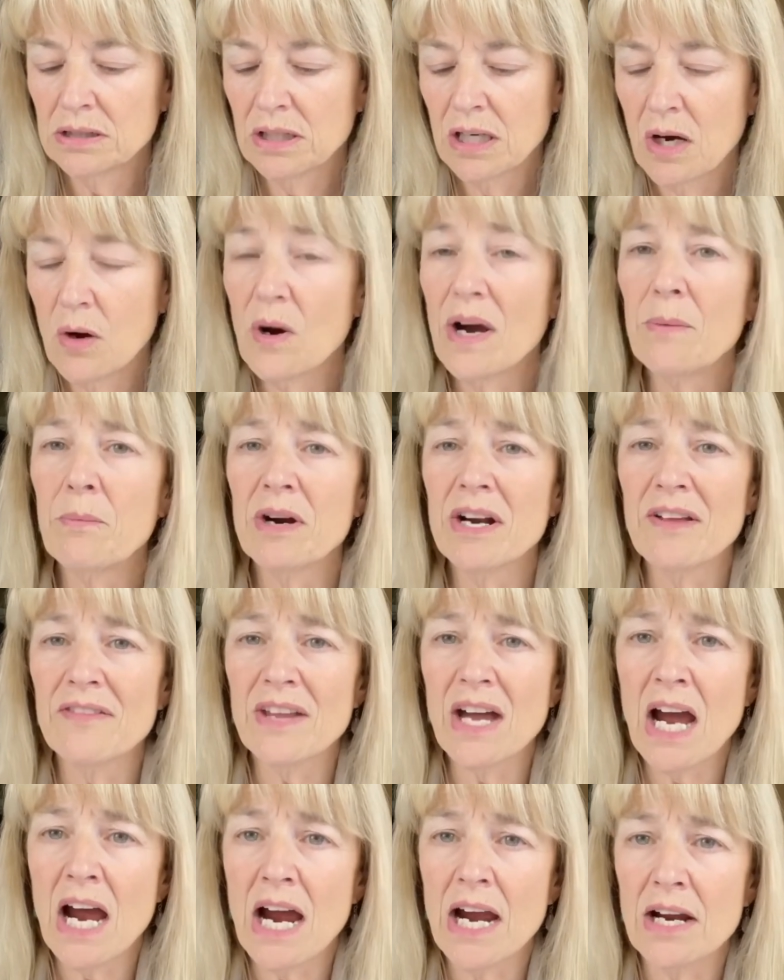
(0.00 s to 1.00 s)
I went on the
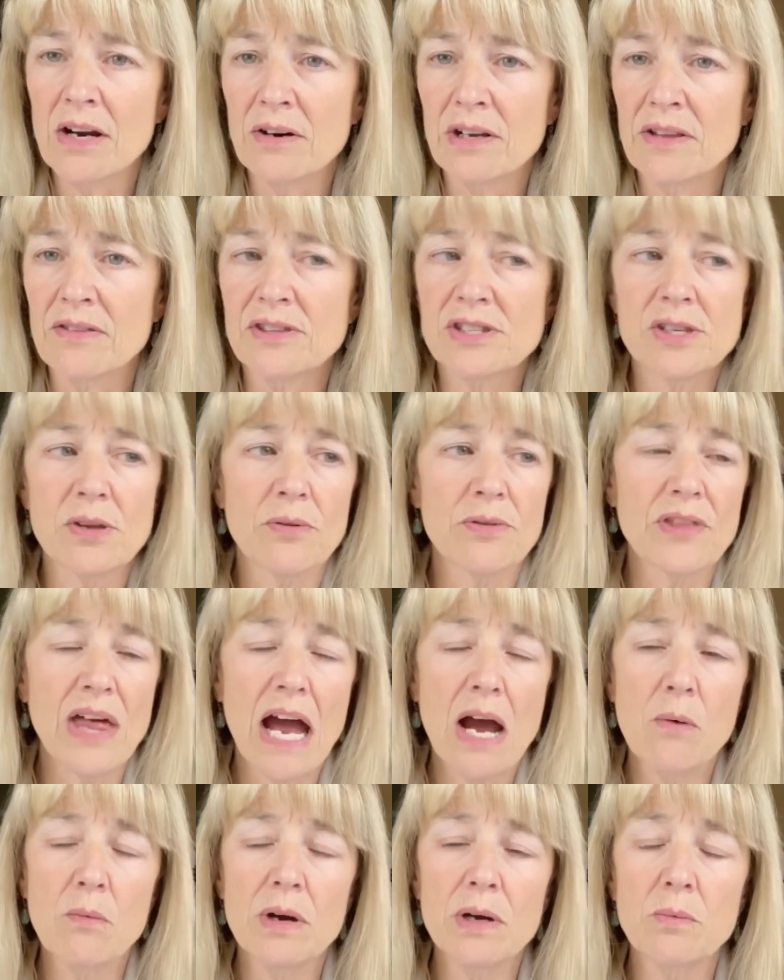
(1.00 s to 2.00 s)
higher end. So
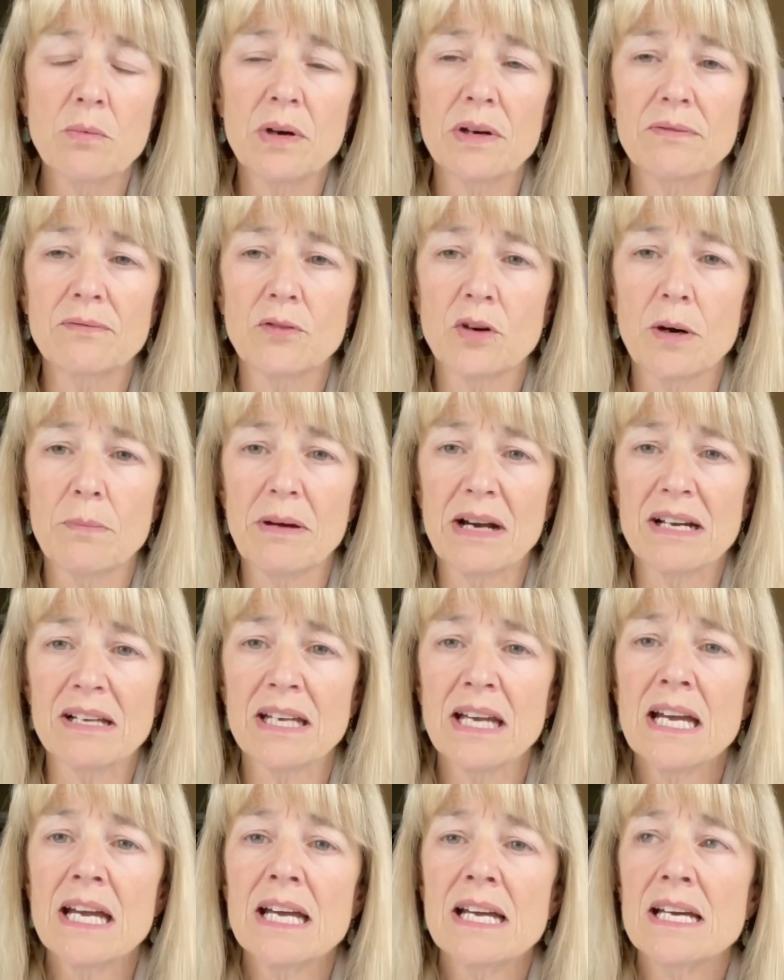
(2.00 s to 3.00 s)
that one went for about
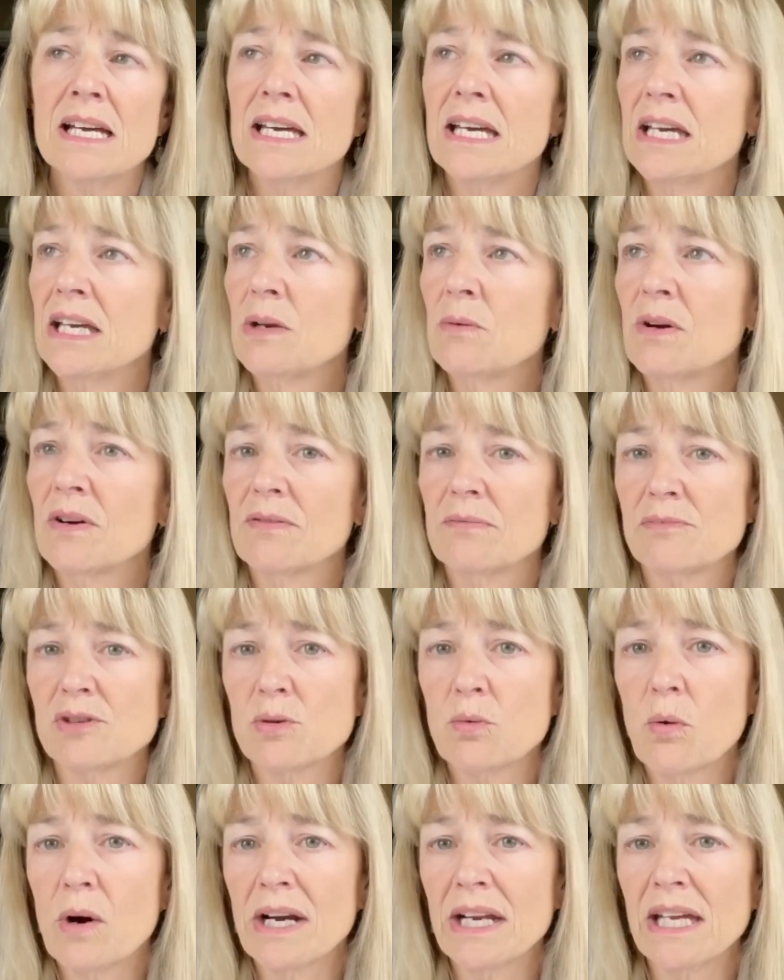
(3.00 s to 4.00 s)
anywhere from
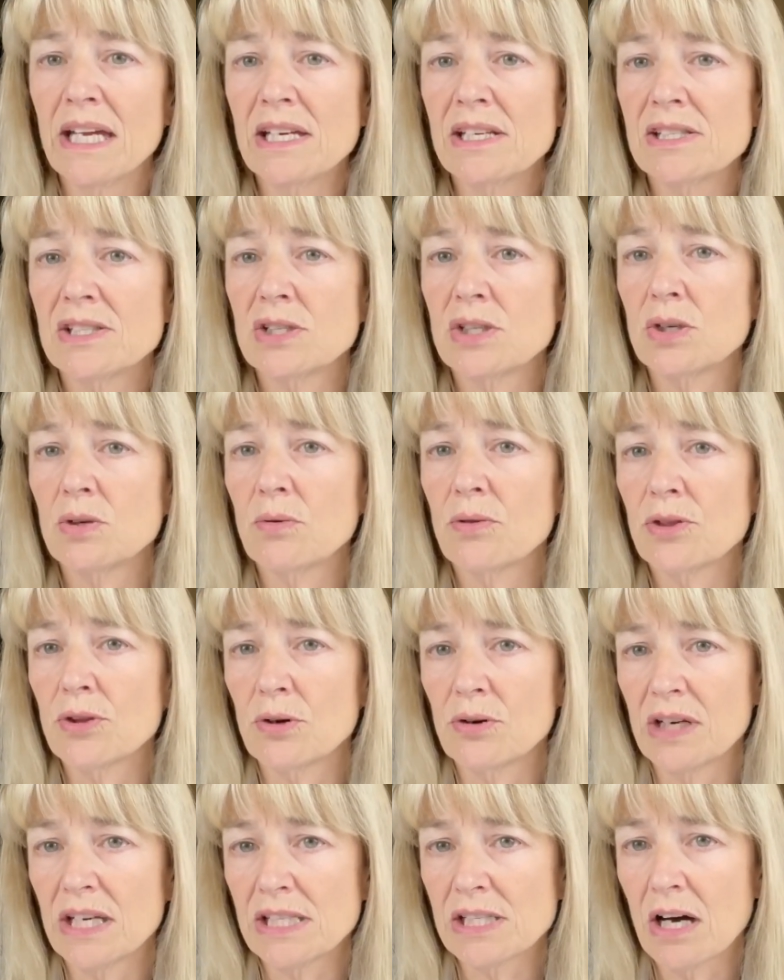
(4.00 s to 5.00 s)
$20 to
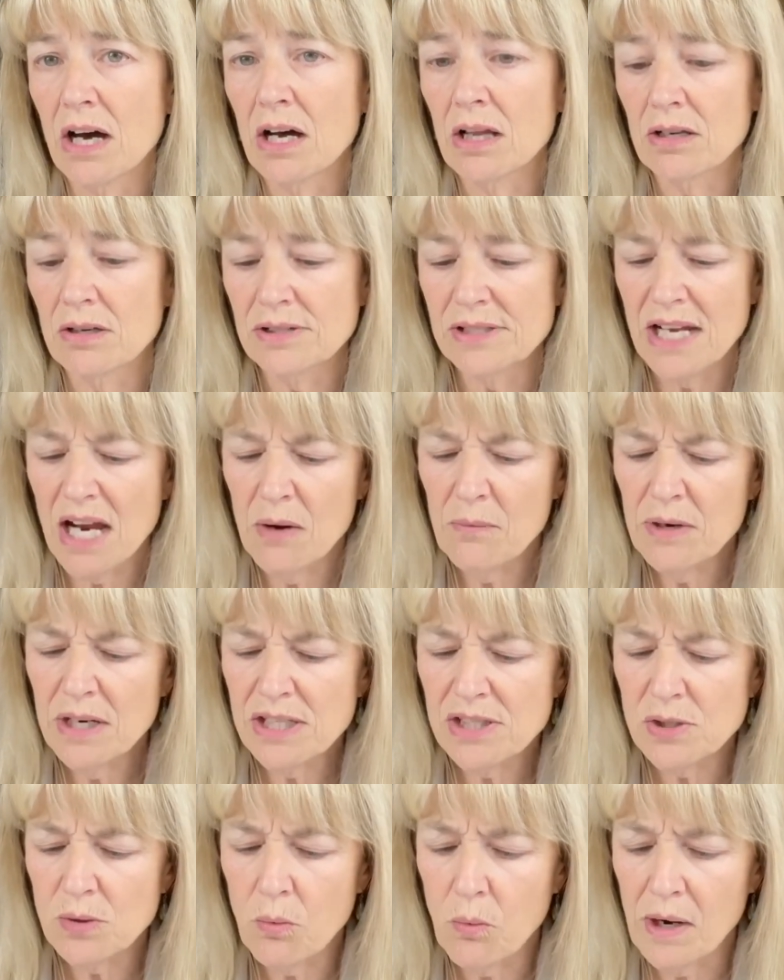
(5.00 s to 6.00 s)
$30. I
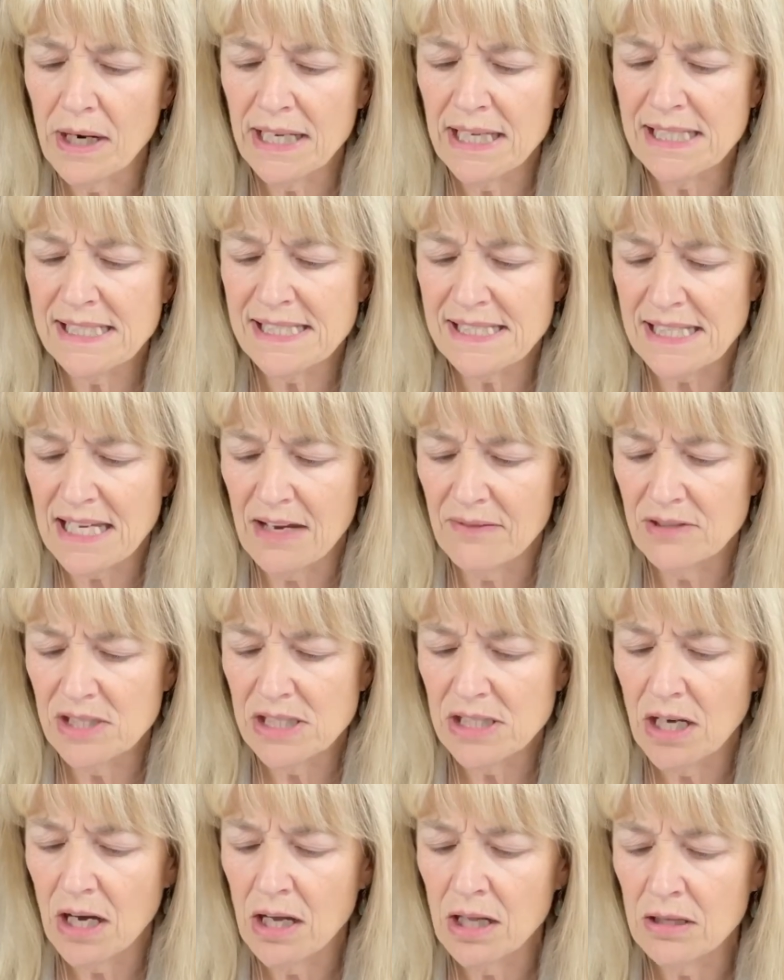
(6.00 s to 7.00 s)
went
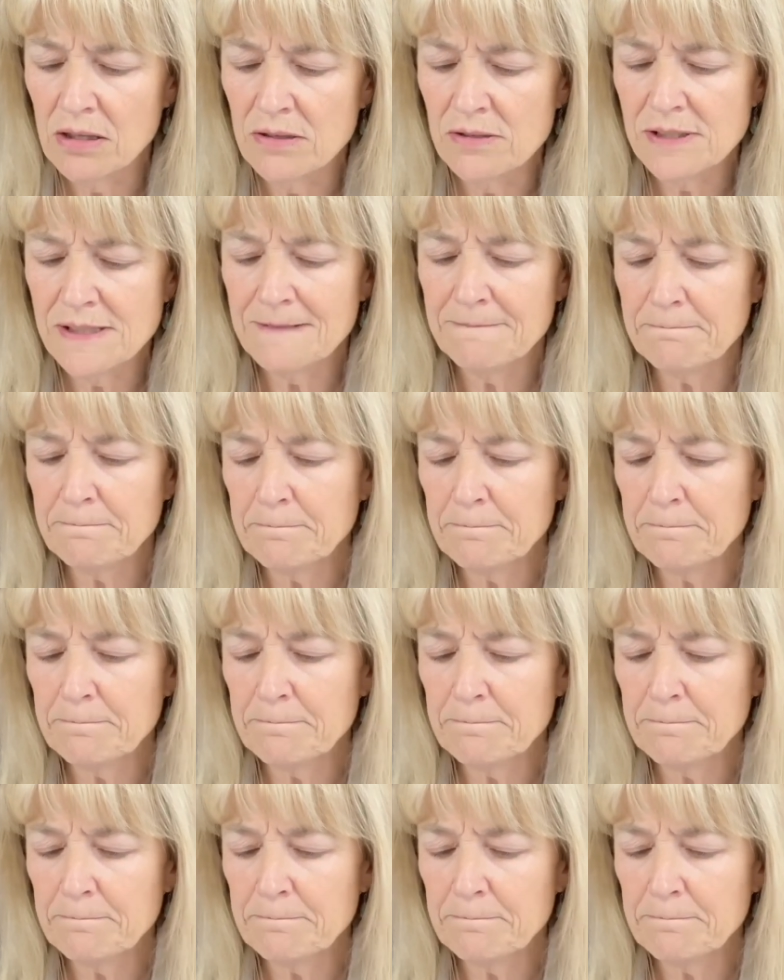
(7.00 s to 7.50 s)
$27.